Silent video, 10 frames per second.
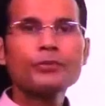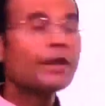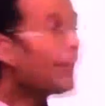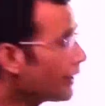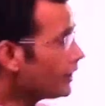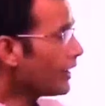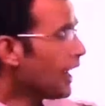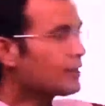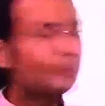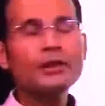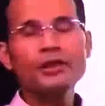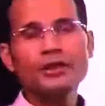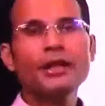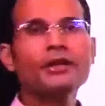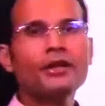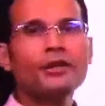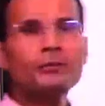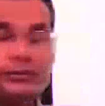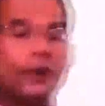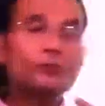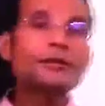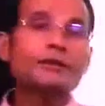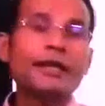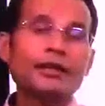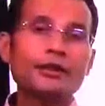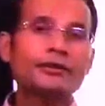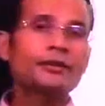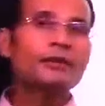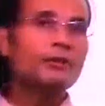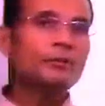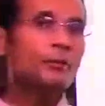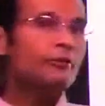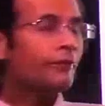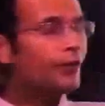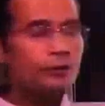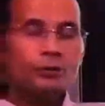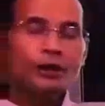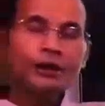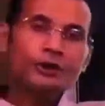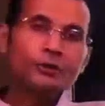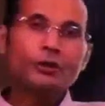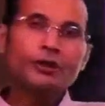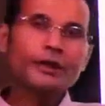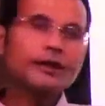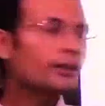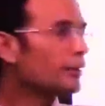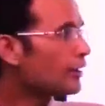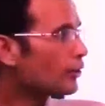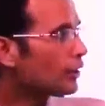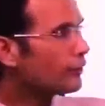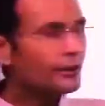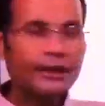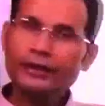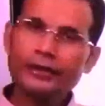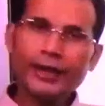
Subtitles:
error has been created. Now this error signal will be fed to the controller and then controller will take the